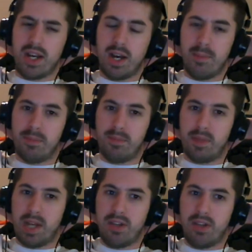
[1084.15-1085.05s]

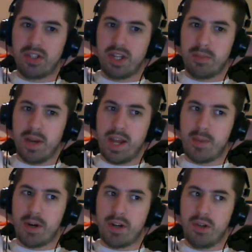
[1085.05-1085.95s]
I used it in my
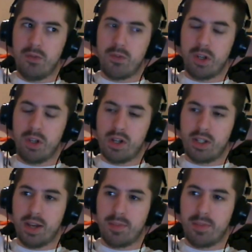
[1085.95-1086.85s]
MR2 for a long time